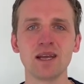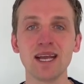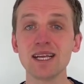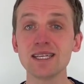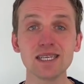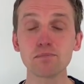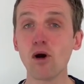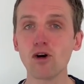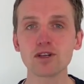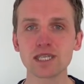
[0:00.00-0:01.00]
Is it
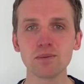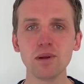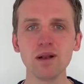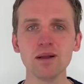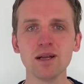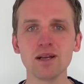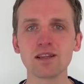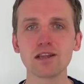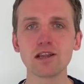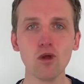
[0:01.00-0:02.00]
possible
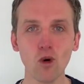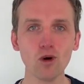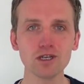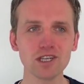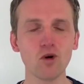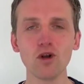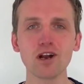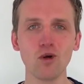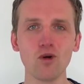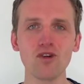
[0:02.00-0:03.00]
that the Lord of all
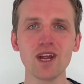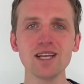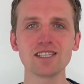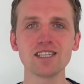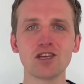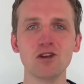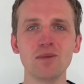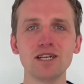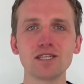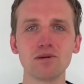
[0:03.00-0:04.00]
glory is
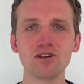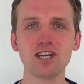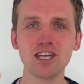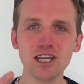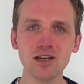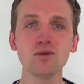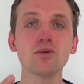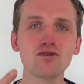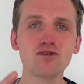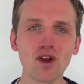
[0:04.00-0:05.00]
determined to put
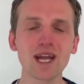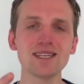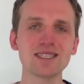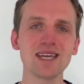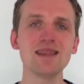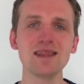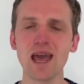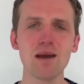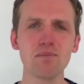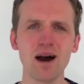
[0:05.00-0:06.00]
you right in
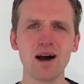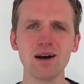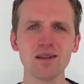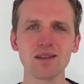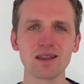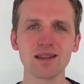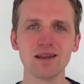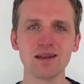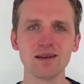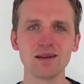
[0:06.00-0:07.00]
their path?
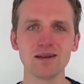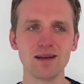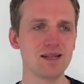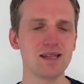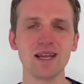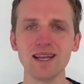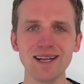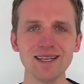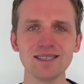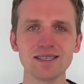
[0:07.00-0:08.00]
I think it
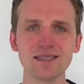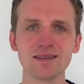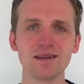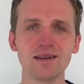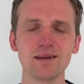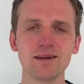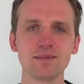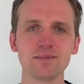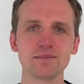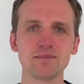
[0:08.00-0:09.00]
is.
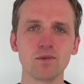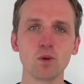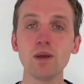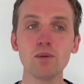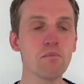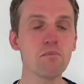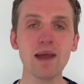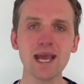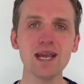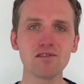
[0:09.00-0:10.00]
We were
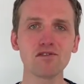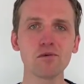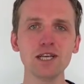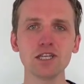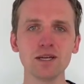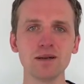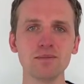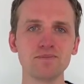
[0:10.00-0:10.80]
made for mission.